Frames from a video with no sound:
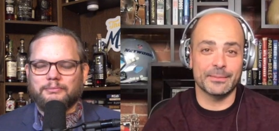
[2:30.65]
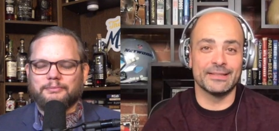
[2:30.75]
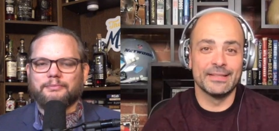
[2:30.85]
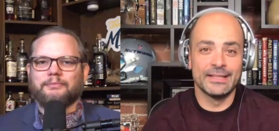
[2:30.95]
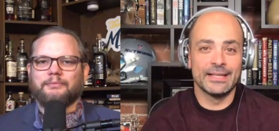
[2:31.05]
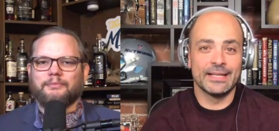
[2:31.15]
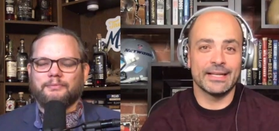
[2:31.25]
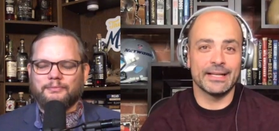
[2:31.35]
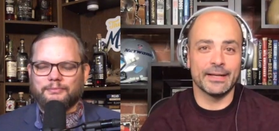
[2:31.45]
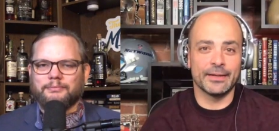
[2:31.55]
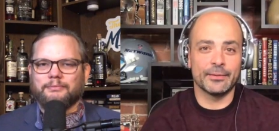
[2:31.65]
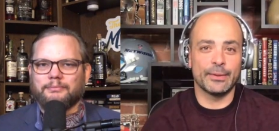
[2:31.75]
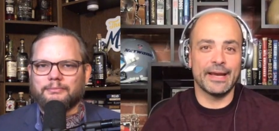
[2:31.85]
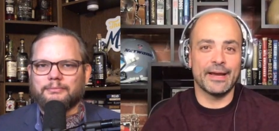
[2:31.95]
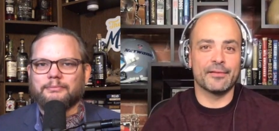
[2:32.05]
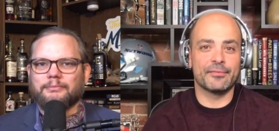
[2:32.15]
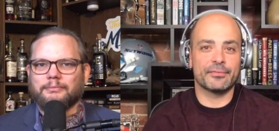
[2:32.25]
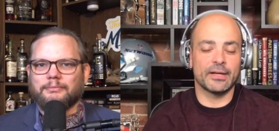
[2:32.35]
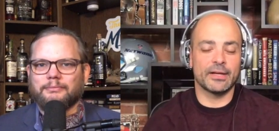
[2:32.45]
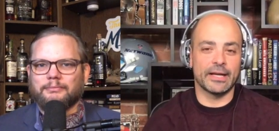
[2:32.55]
Speaker 1: I mean, uh, we have
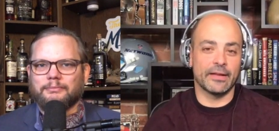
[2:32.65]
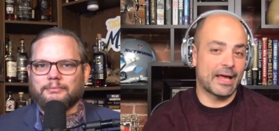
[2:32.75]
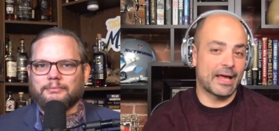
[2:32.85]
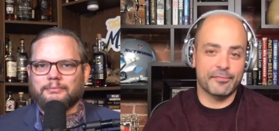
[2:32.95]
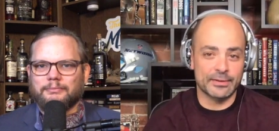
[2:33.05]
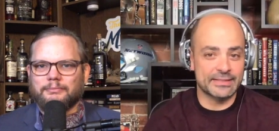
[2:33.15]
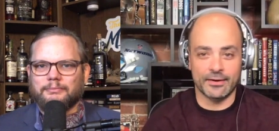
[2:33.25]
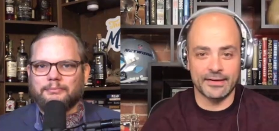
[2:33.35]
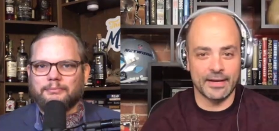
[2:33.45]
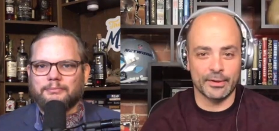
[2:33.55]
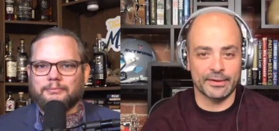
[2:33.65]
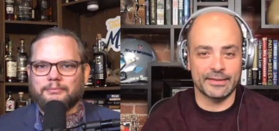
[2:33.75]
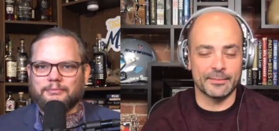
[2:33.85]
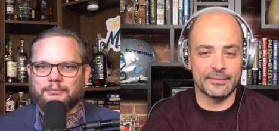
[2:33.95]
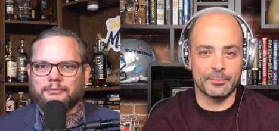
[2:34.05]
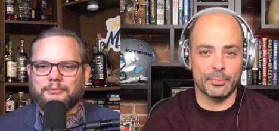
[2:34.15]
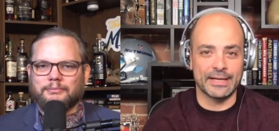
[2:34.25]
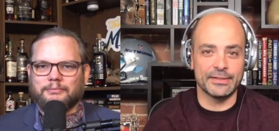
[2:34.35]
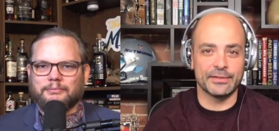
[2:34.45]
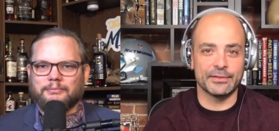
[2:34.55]
a lot of folks at our network that, that
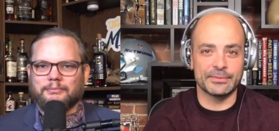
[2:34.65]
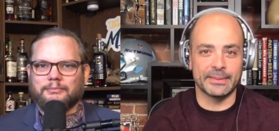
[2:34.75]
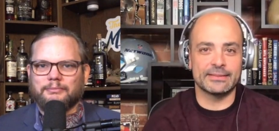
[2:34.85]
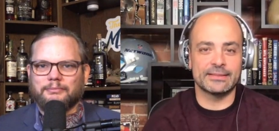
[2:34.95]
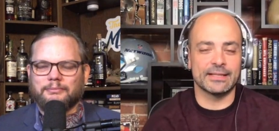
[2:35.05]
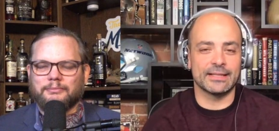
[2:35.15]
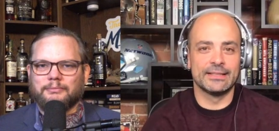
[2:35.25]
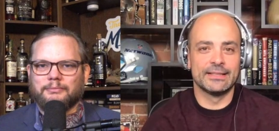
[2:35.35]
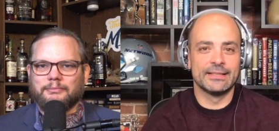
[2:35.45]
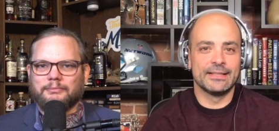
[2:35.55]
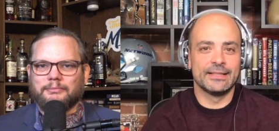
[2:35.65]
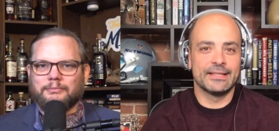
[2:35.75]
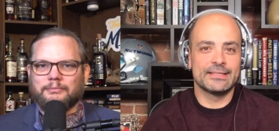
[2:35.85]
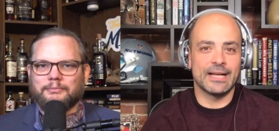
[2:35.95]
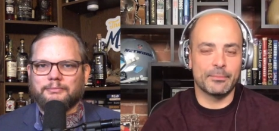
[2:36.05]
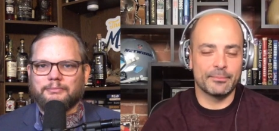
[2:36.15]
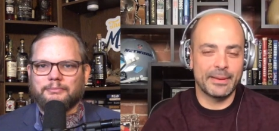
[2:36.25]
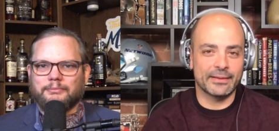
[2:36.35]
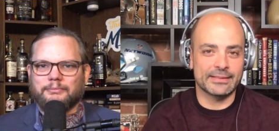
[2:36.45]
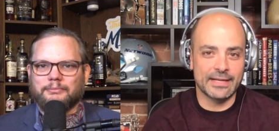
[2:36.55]
break news, but uh, Tom
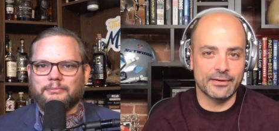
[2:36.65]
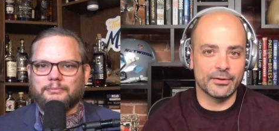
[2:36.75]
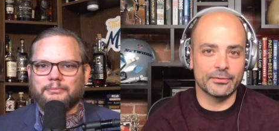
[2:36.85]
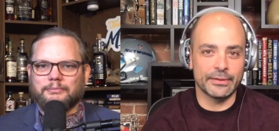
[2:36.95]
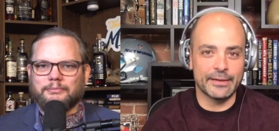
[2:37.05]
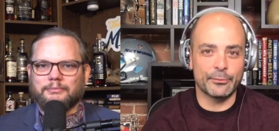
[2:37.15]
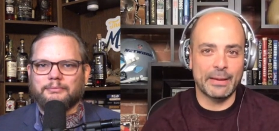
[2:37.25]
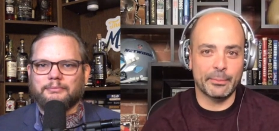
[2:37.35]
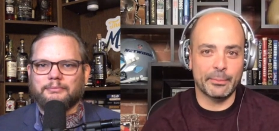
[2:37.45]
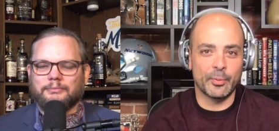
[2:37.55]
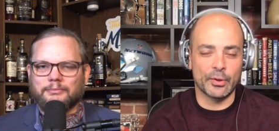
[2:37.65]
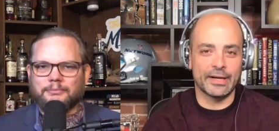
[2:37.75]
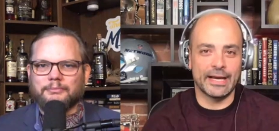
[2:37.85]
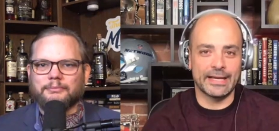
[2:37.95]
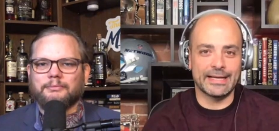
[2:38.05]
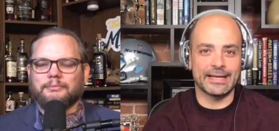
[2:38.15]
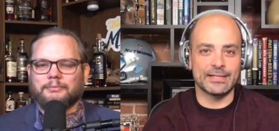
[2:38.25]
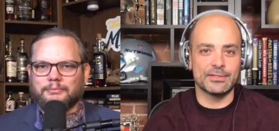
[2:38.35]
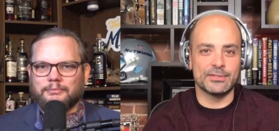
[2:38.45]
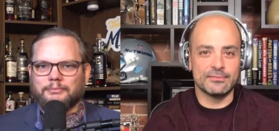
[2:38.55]
Pelissero, Ian Rapoport, and I kind
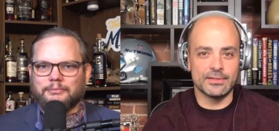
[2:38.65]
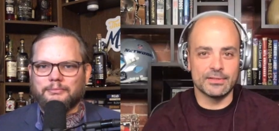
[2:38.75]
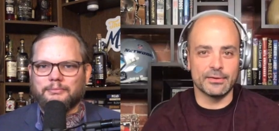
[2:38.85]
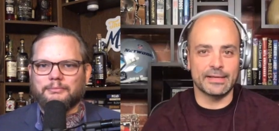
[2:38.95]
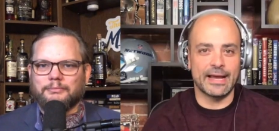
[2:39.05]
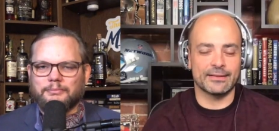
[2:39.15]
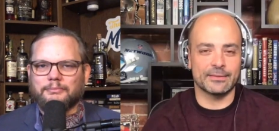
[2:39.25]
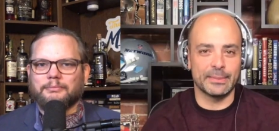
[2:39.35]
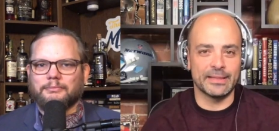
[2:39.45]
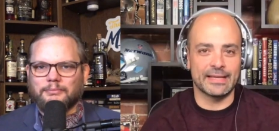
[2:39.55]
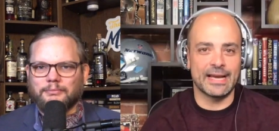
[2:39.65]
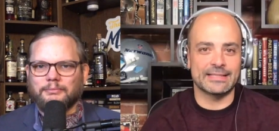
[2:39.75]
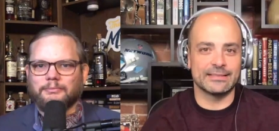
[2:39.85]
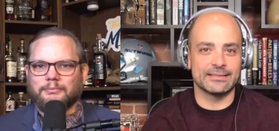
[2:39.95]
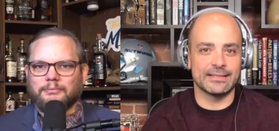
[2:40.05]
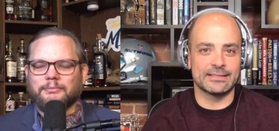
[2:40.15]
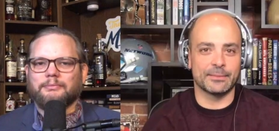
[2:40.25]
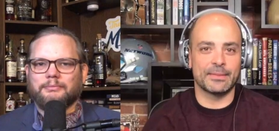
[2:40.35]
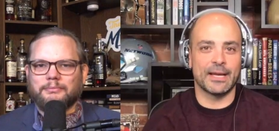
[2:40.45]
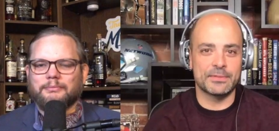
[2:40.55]
of duke it out to be the guys. And, and
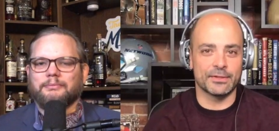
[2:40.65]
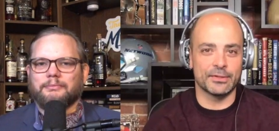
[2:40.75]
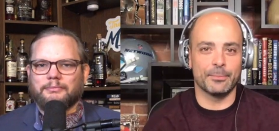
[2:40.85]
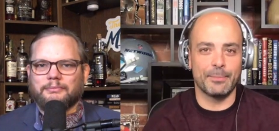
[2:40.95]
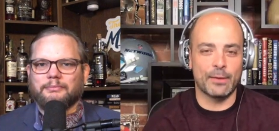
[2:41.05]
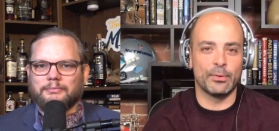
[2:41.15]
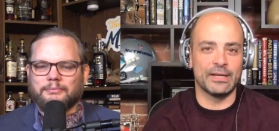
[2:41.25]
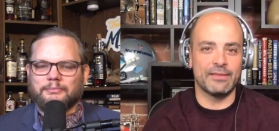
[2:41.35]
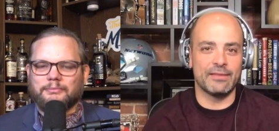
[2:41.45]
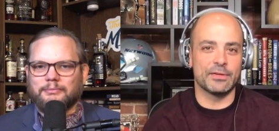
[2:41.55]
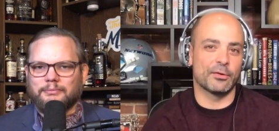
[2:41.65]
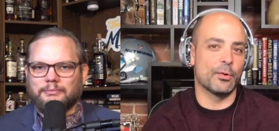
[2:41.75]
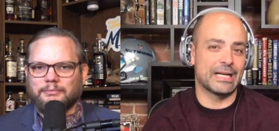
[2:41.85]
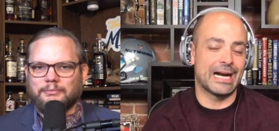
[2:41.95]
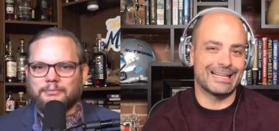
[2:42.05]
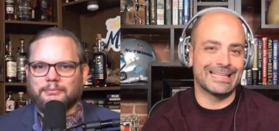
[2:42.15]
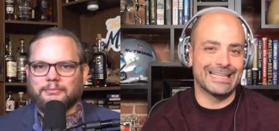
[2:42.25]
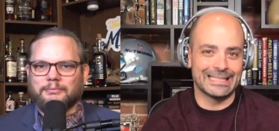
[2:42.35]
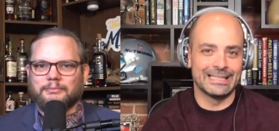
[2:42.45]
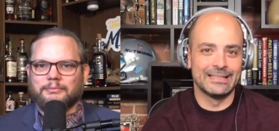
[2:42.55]
sometimes you're, you're, mad when even your own
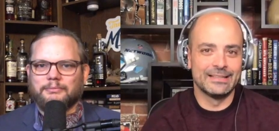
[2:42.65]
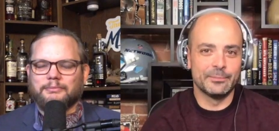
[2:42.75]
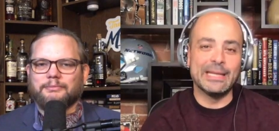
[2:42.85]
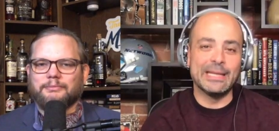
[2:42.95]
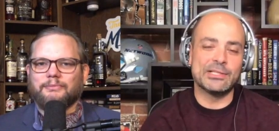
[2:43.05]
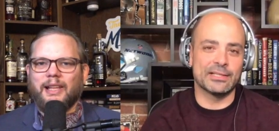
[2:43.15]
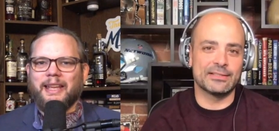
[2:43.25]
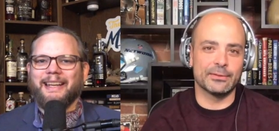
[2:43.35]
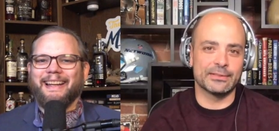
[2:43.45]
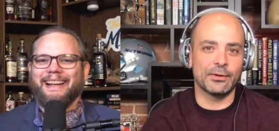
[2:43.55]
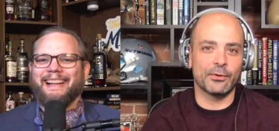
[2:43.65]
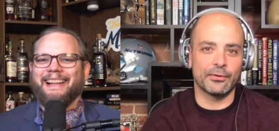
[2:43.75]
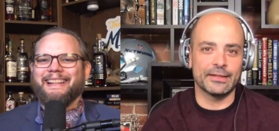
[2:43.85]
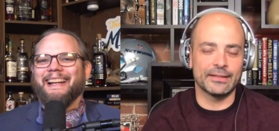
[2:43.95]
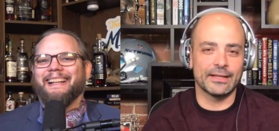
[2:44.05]
colleague beat you to a story.